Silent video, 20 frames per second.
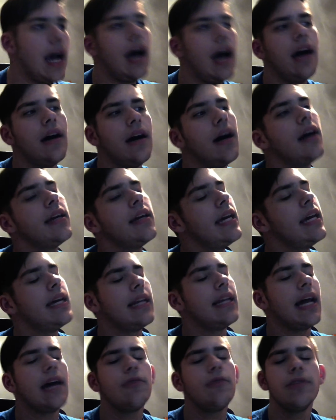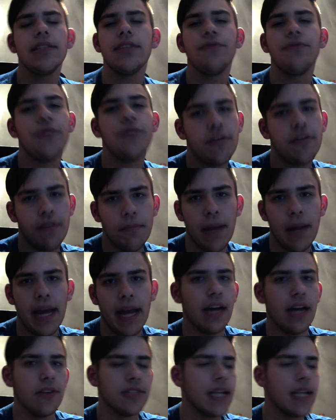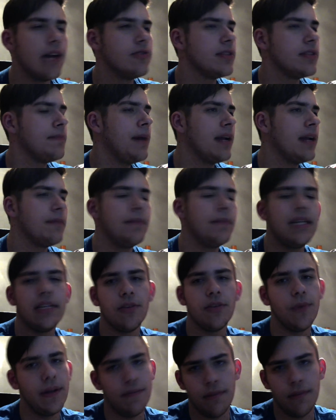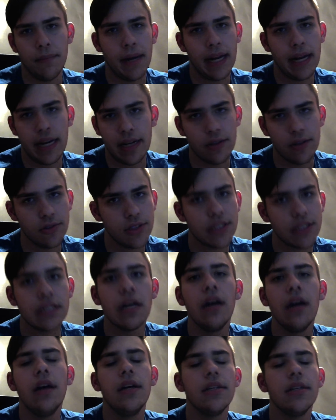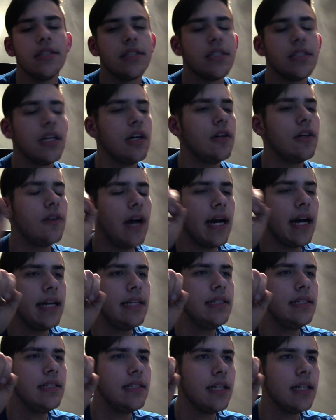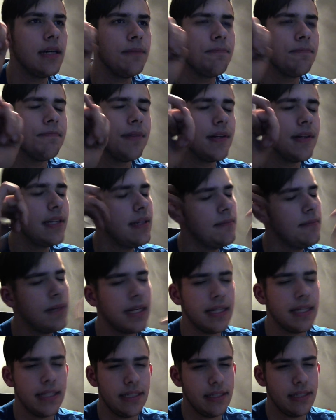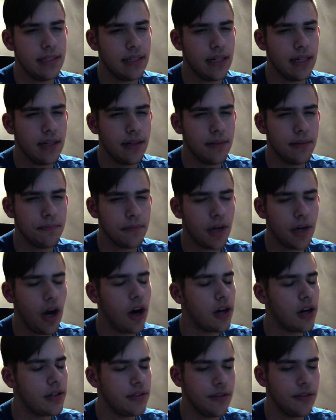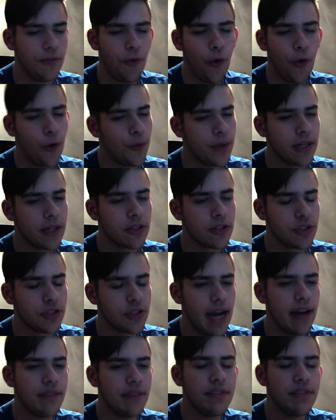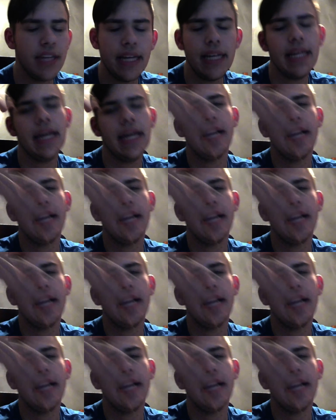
again, I wasn't far from my house. I was about a minute away from my house. So I ended up putting my um, car in the four wheel drive, getting out